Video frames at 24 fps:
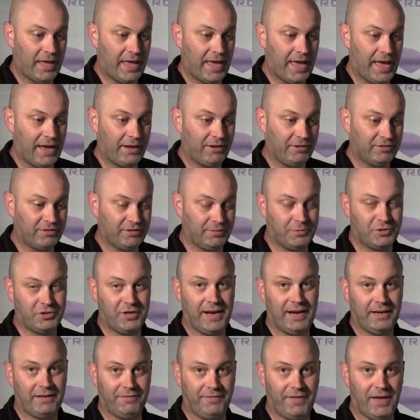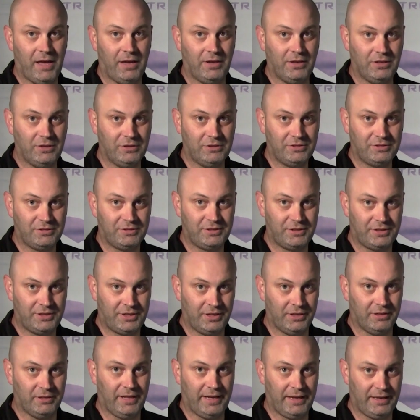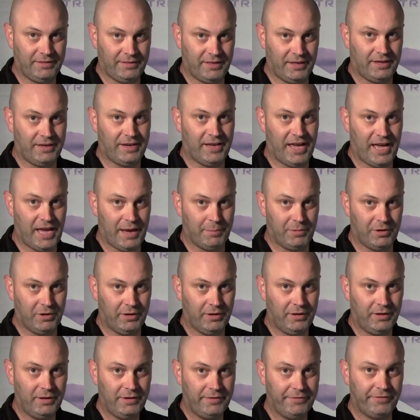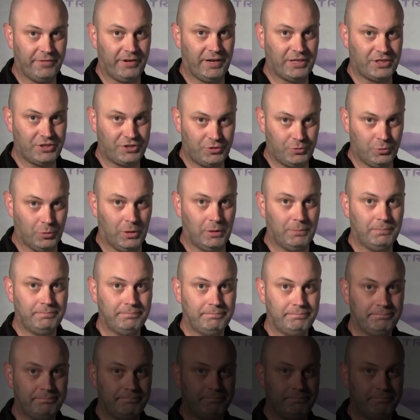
add or subtract values to your length and diameter for each tool.